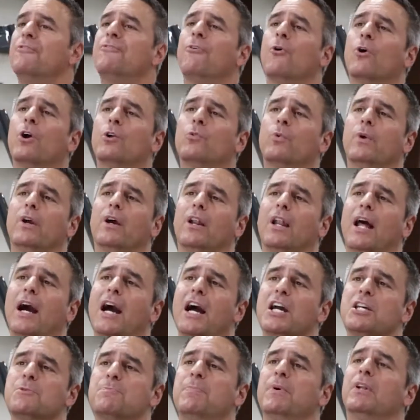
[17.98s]
Ford
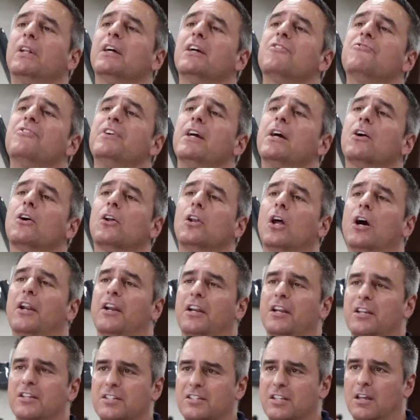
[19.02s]
realized building a vehicle on
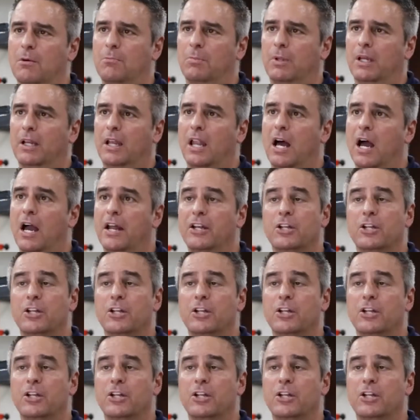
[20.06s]
an assembly line